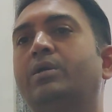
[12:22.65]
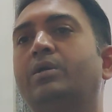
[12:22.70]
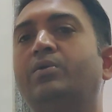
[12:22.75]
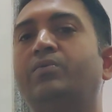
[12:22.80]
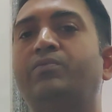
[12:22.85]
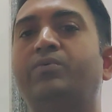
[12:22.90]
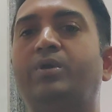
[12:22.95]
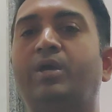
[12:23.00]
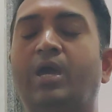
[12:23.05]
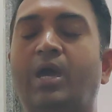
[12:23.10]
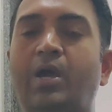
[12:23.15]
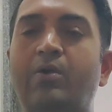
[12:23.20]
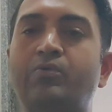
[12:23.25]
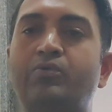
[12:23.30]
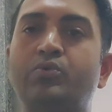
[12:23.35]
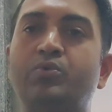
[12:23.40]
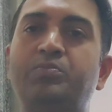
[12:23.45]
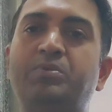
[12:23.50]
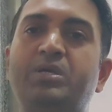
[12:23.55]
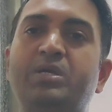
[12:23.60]
We have
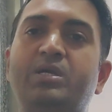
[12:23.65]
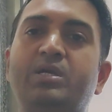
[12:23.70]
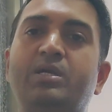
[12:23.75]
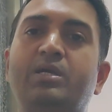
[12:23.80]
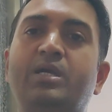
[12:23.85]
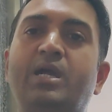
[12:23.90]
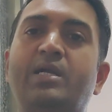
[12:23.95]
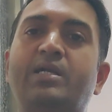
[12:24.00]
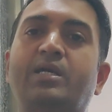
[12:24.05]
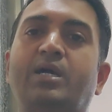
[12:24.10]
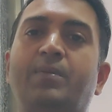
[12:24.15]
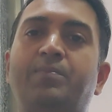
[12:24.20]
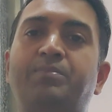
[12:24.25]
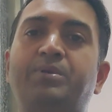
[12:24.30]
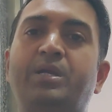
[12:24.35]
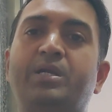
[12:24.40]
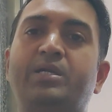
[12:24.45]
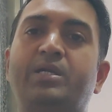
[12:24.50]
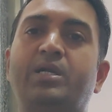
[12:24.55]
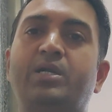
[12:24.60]
to be get
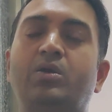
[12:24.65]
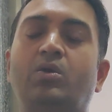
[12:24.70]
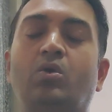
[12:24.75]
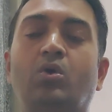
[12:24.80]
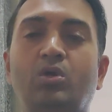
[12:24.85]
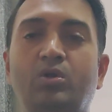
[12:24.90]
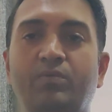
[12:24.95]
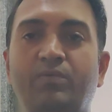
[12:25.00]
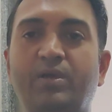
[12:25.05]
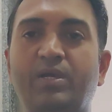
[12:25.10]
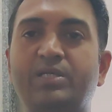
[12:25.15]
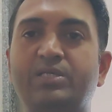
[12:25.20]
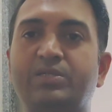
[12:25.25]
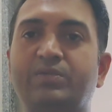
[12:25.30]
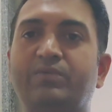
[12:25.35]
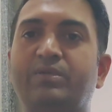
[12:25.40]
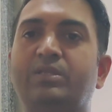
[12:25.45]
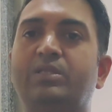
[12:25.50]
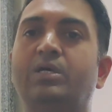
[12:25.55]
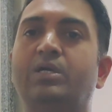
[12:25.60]
updated always
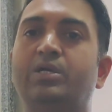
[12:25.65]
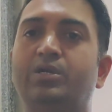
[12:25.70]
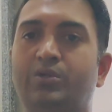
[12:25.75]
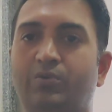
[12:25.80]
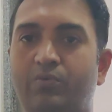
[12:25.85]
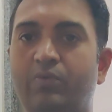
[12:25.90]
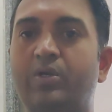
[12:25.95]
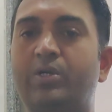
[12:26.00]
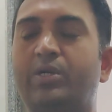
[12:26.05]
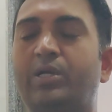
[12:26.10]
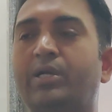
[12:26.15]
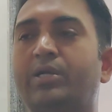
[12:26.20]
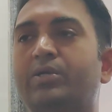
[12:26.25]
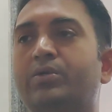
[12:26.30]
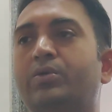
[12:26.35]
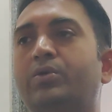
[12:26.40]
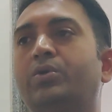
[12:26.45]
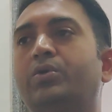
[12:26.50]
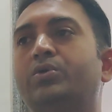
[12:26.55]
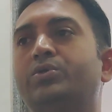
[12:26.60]
with the newer
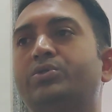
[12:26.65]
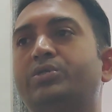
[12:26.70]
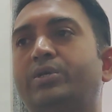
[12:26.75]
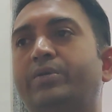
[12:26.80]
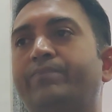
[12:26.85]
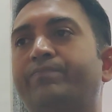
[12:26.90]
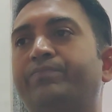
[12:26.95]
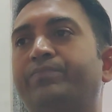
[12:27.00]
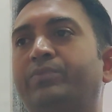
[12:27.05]
technology.